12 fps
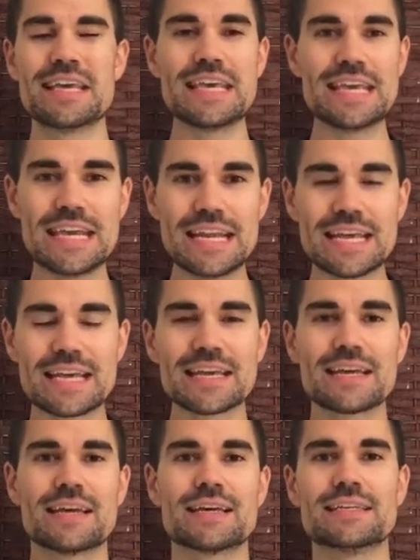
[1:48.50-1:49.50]

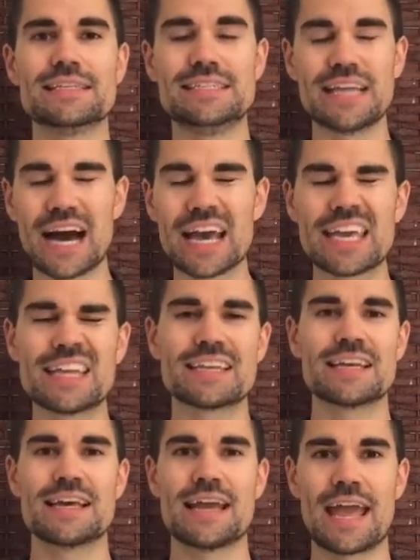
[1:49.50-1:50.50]
Eating, diet,
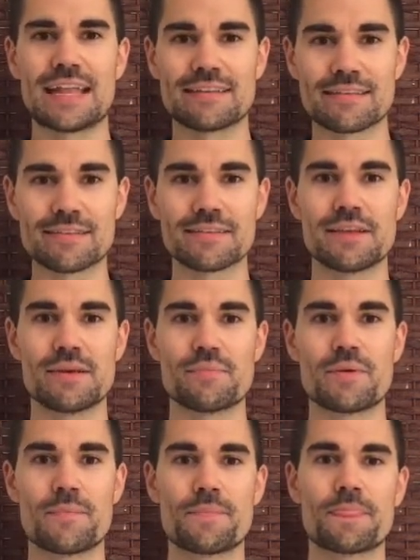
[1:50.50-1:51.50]
and
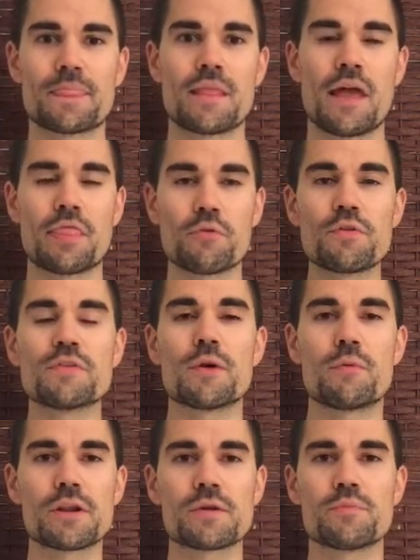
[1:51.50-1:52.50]
sleep. And the reason I
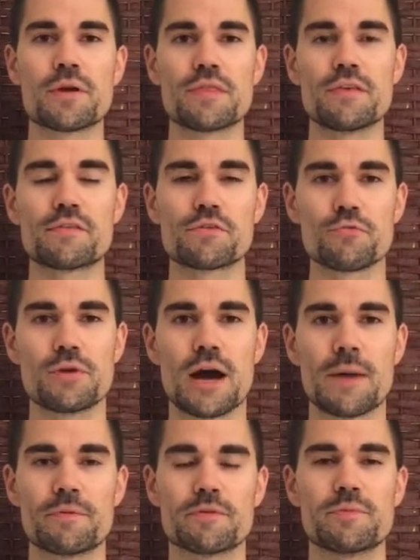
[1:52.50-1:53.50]
wanted to bring these 3
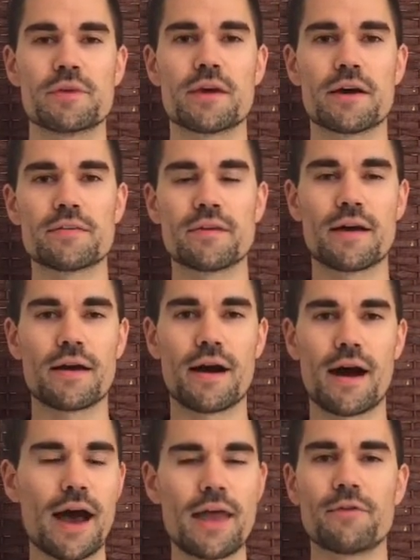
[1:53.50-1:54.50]
up is because
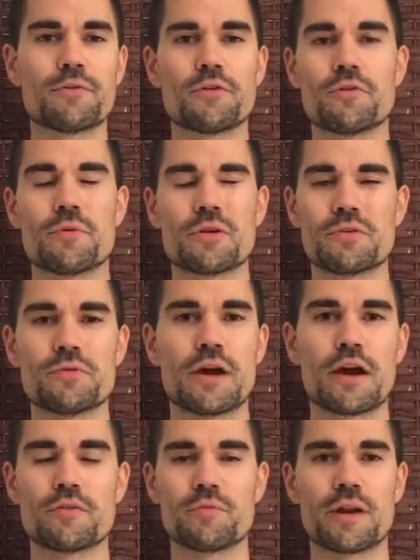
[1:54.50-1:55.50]
I don't know about you
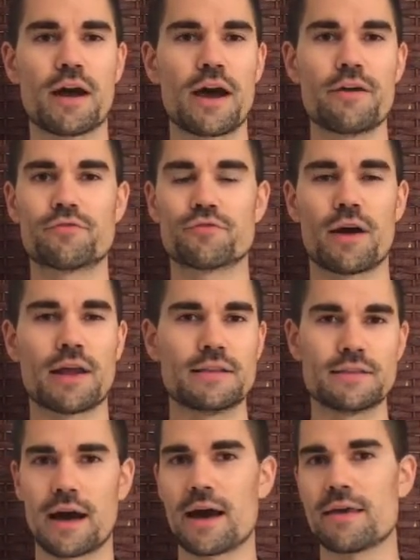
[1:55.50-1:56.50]
guys, but I've
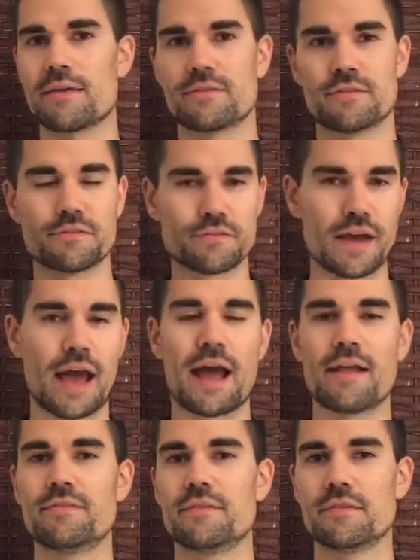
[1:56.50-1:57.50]
tried diets and
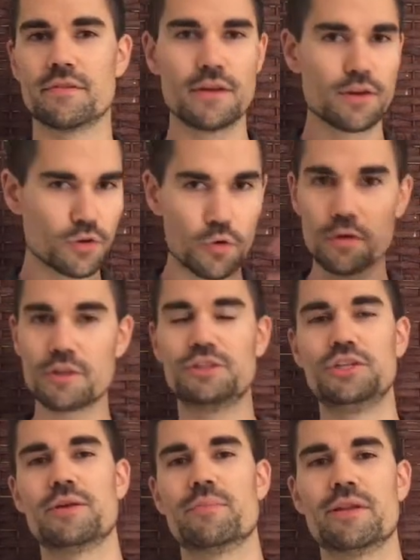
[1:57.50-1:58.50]
fads and going to the
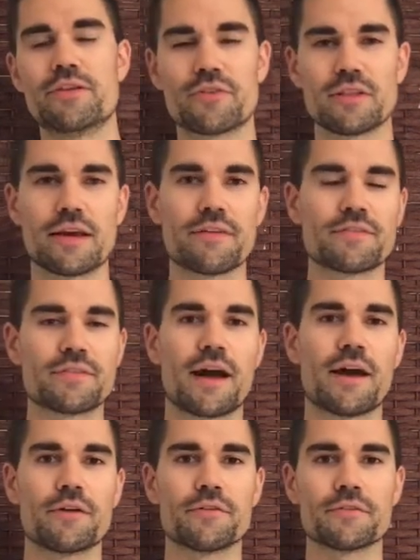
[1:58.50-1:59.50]
gym and different
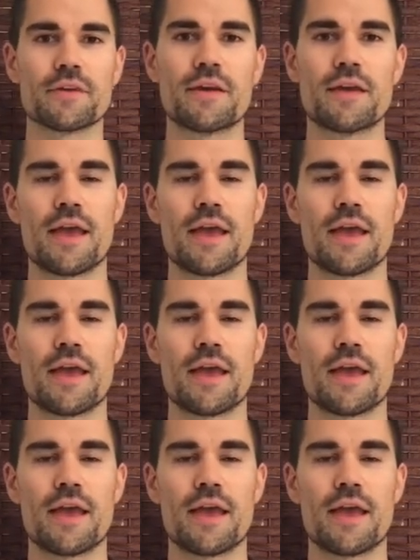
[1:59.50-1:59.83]
lifestyles.